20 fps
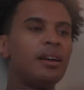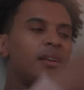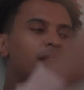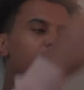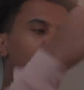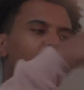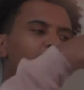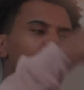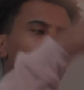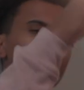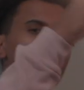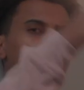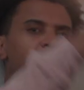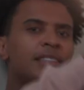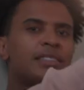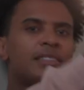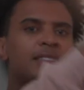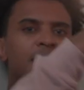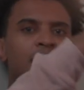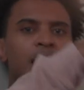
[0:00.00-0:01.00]
Then in
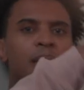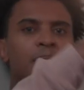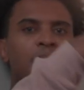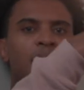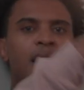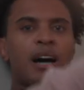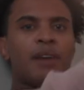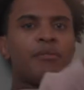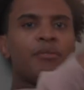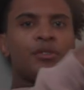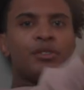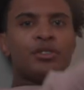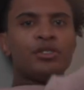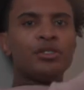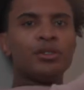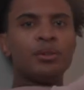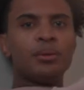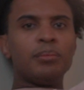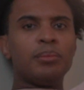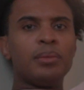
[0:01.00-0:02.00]
that same conference
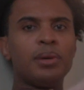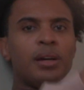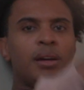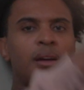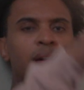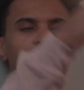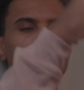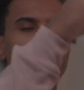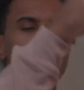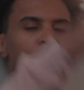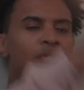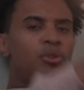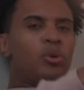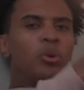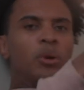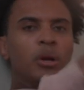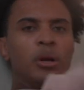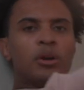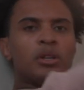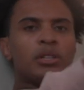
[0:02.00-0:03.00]
room, a few
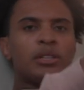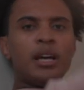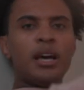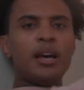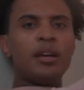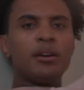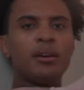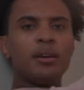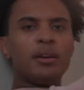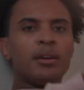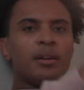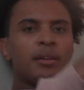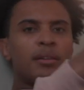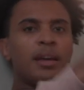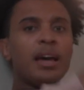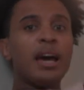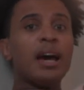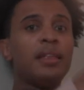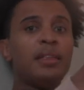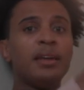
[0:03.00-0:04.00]
years later,
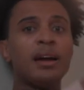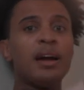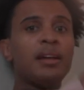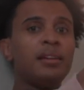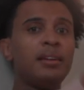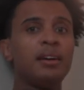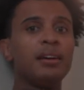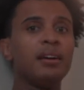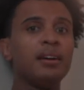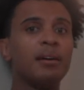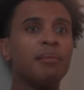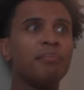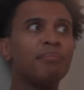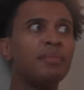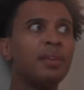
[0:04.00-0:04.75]
they had the idea.